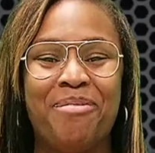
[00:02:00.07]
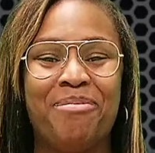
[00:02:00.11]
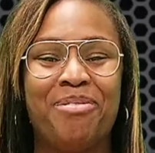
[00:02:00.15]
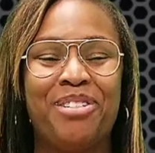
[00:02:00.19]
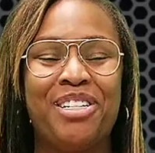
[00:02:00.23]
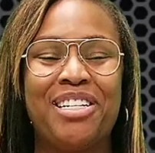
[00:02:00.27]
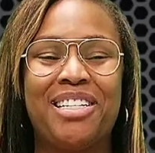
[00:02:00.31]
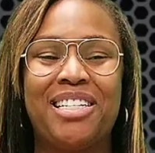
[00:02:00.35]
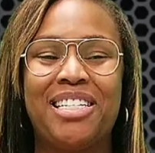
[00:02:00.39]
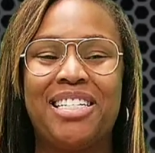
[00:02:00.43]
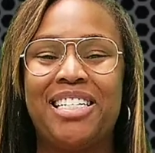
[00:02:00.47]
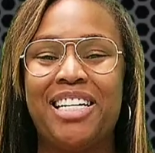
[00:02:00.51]

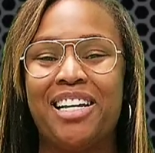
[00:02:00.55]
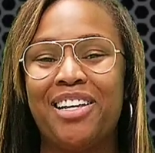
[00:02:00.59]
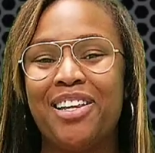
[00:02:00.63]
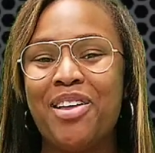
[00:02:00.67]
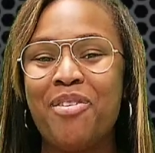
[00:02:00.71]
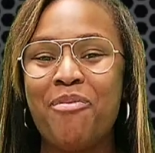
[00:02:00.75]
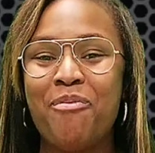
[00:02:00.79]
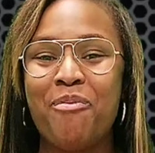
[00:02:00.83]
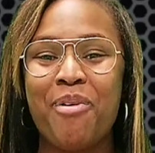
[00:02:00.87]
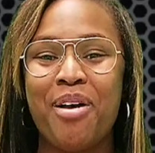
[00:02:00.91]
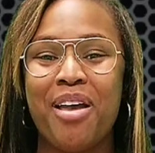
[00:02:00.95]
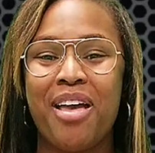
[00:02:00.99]
just
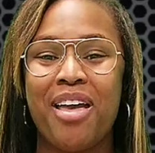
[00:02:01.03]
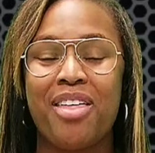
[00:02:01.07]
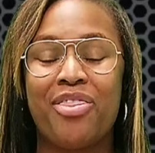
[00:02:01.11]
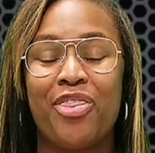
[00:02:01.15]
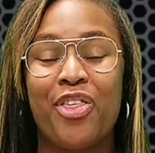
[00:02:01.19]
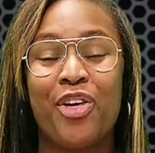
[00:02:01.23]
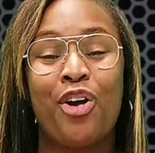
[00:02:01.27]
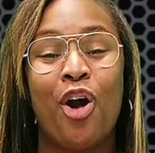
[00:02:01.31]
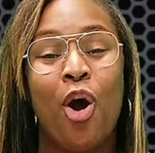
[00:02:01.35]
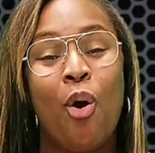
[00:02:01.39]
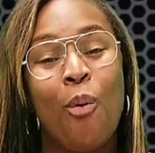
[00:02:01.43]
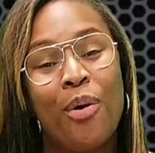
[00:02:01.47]
dealing
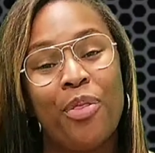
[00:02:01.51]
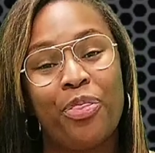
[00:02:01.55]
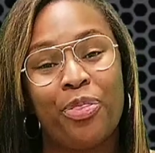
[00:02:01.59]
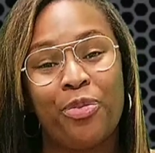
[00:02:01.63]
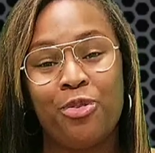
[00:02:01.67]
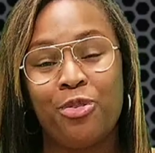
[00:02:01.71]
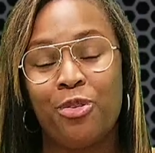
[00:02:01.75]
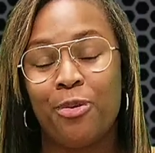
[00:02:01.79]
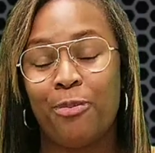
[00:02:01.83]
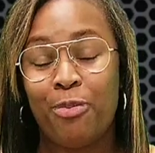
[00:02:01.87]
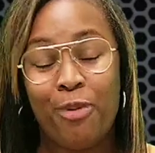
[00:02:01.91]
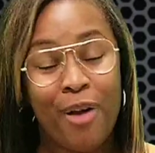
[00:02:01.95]
with going
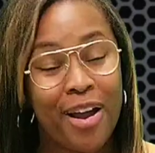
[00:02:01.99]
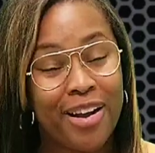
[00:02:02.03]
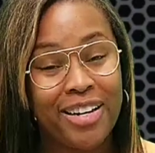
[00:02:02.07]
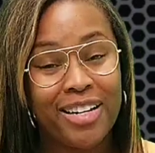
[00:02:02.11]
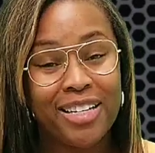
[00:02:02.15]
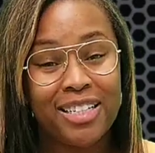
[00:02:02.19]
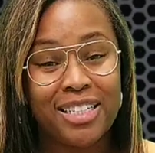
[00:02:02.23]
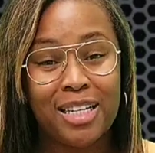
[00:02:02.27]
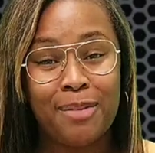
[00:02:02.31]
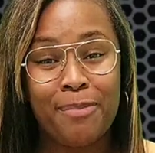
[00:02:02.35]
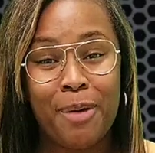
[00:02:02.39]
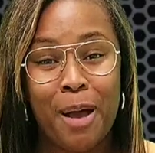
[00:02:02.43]
through the
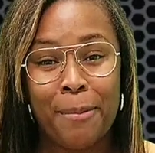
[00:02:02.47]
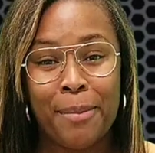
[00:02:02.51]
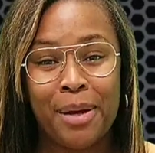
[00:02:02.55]
pregnancy by